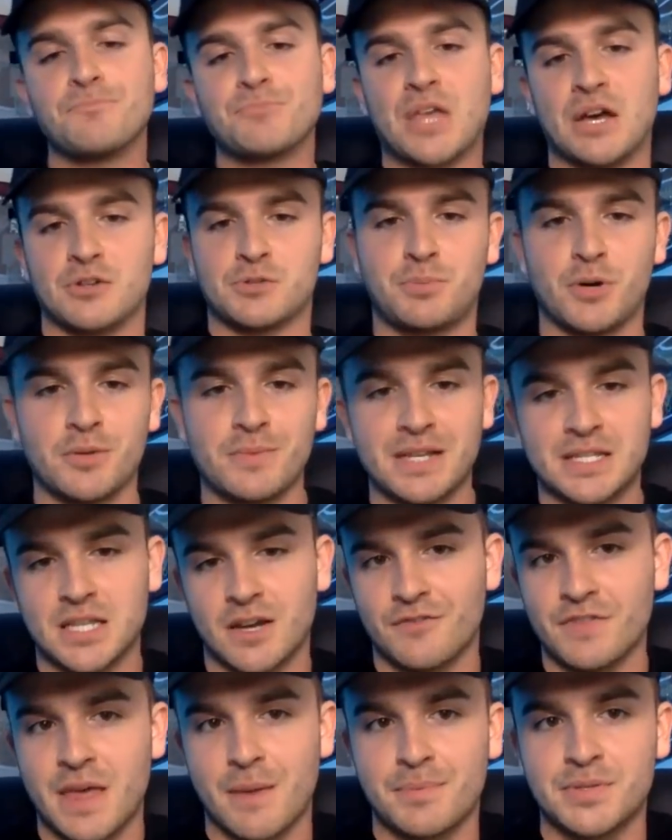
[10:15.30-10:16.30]
I was putting
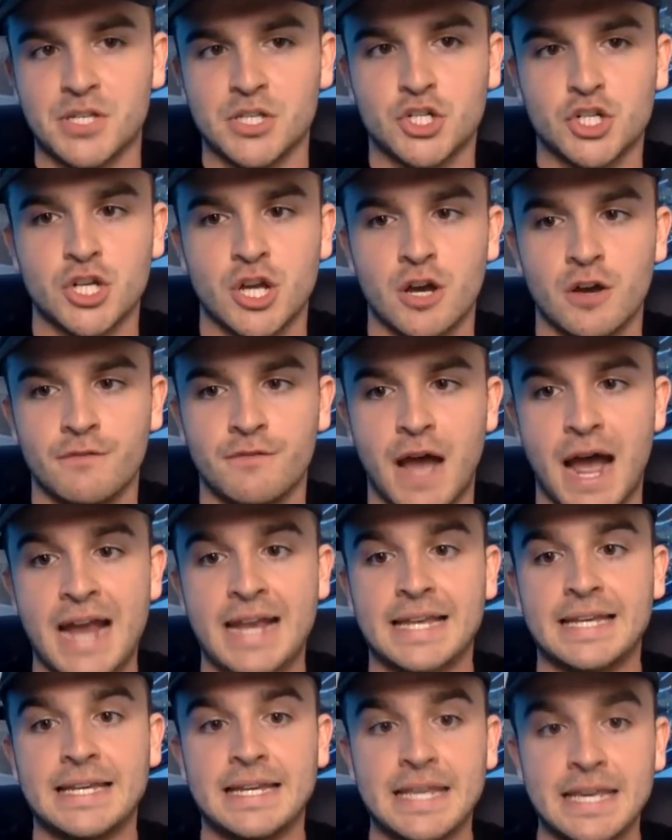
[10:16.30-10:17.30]
myself in that position of I
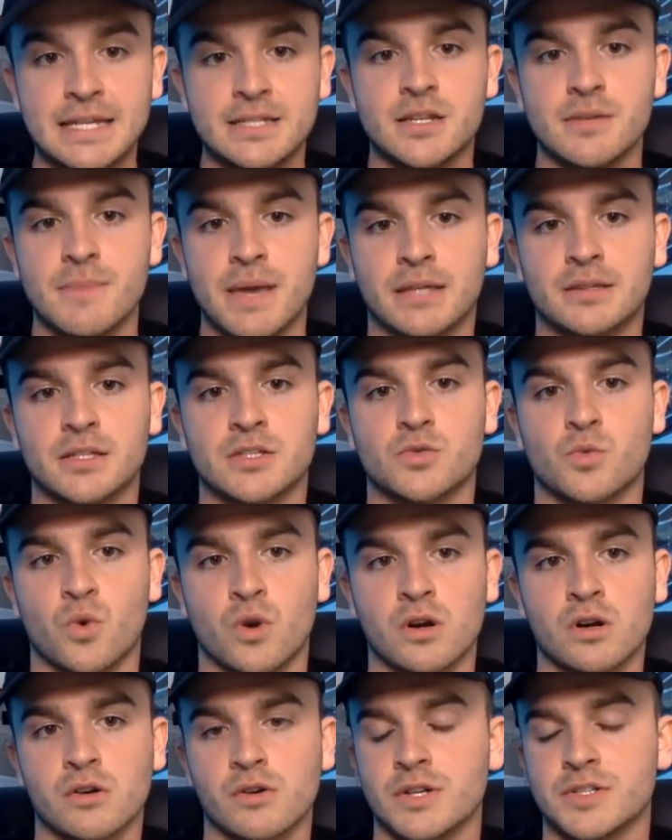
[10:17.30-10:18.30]
need to make this
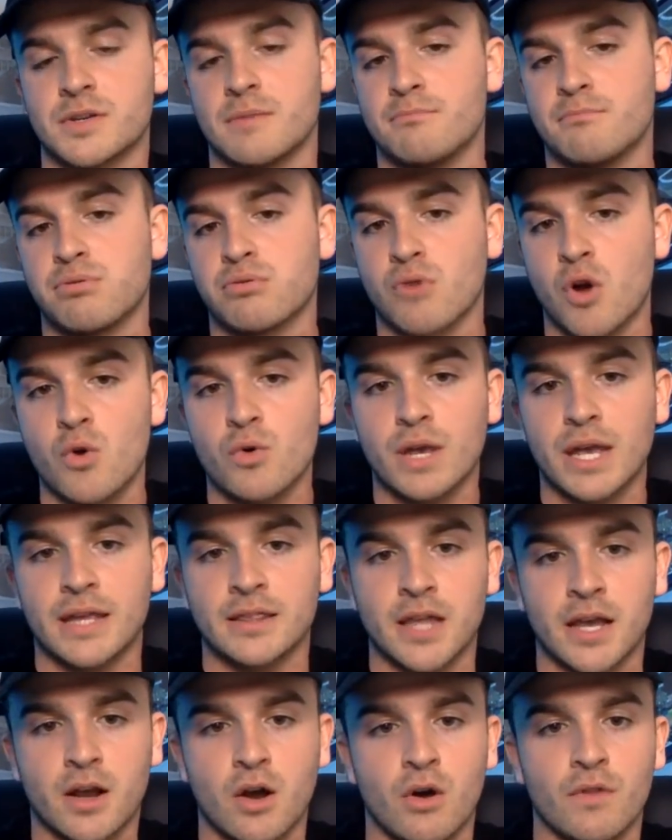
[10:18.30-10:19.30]
work or else I'm broke
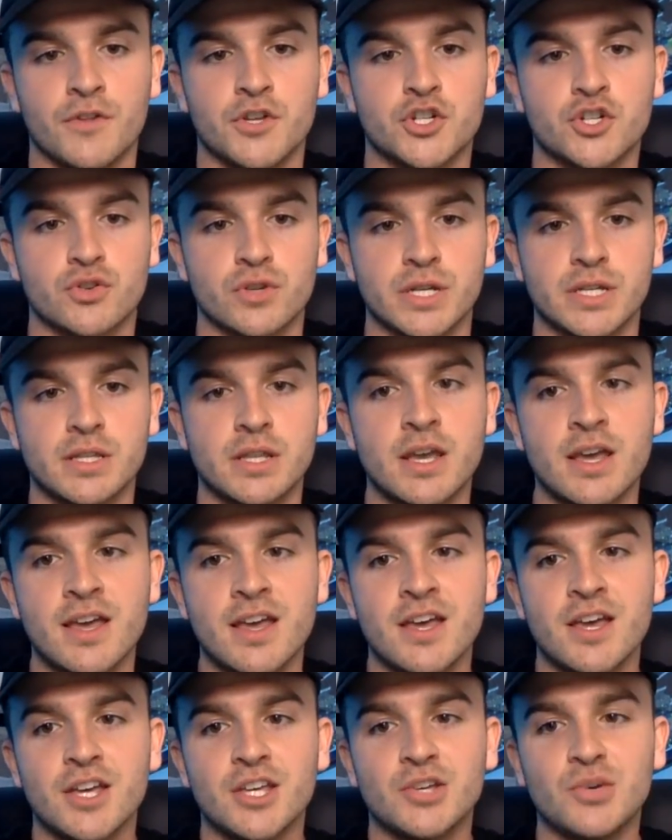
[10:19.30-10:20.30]
and like on the street.
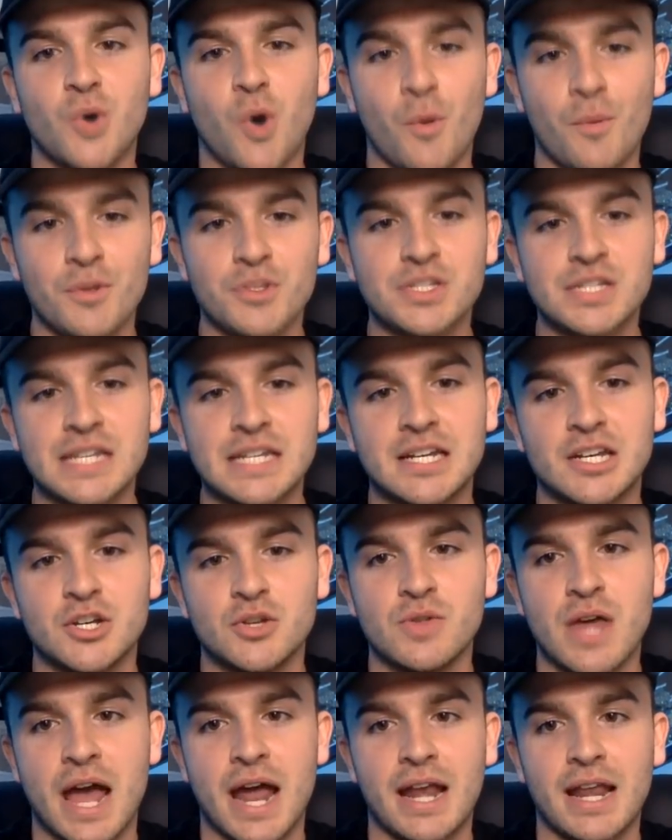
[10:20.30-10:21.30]
You almost need to
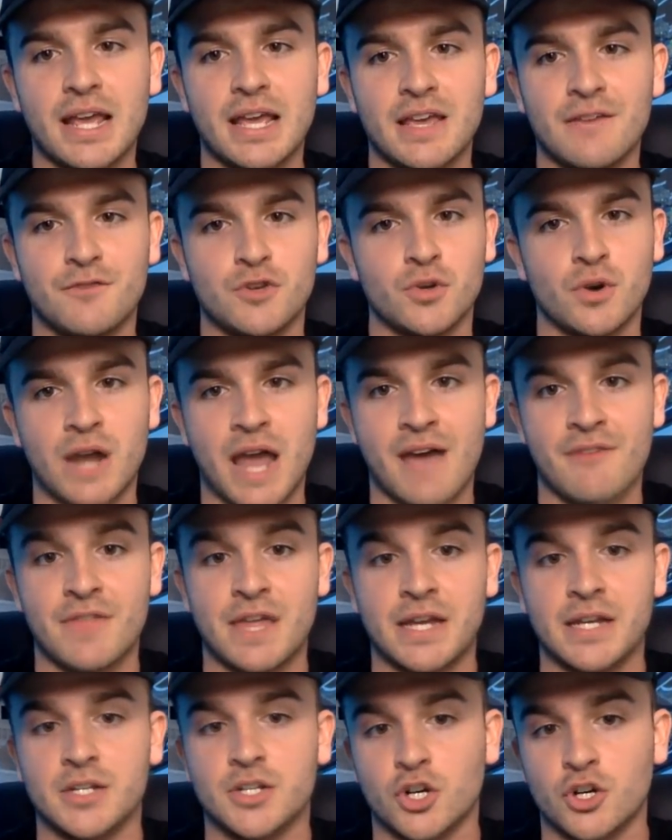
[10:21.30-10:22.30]
do that if you don't have
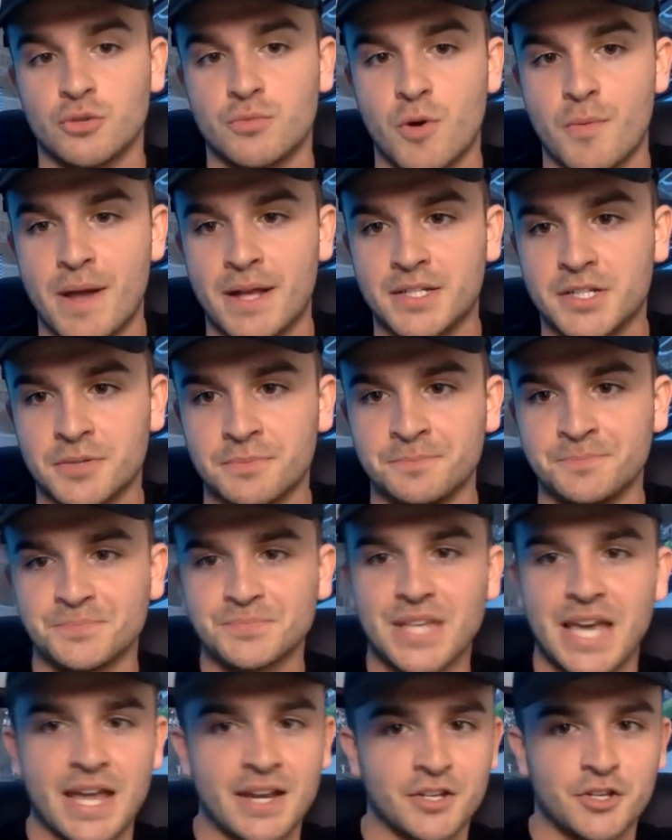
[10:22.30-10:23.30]
that internal momentum,
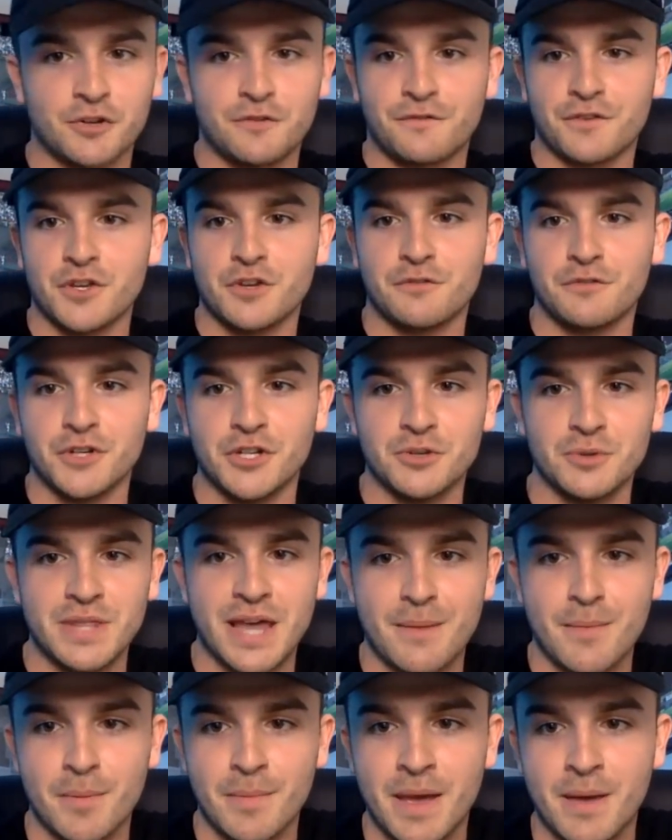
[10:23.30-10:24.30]
and good for you for doing
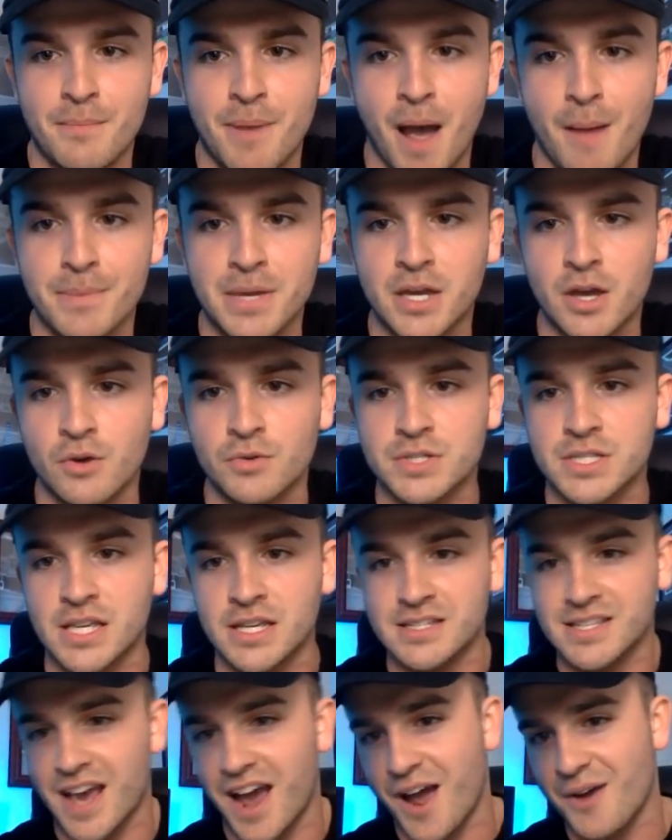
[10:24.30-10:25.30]
that, my man. Poppy Goat
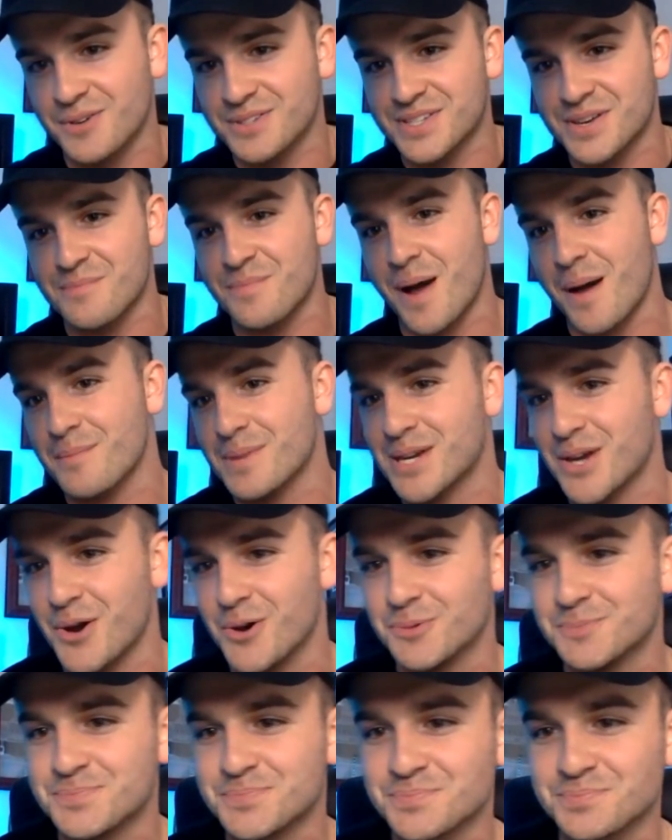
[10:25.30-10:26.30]
says, hi, what's up, Poppy
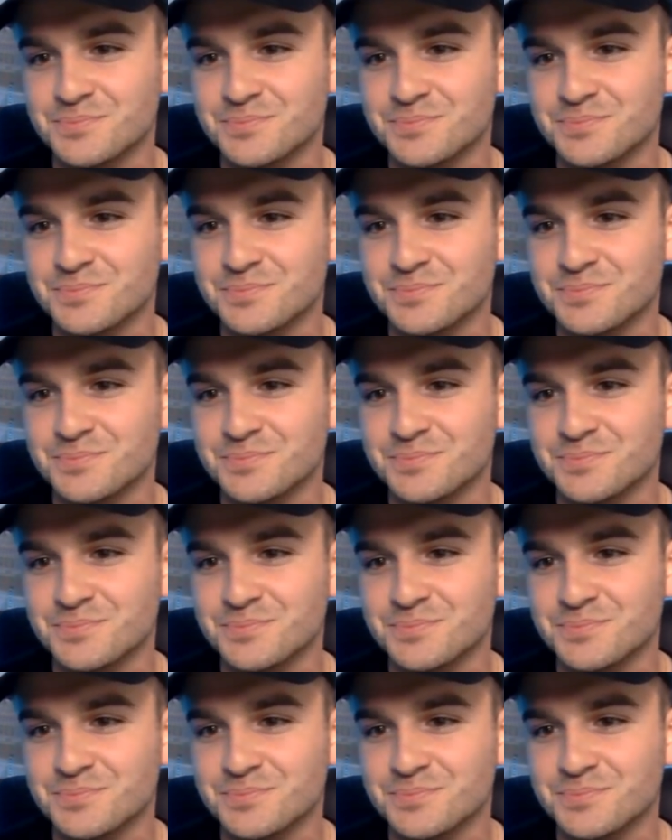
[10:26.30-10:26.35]
Goat?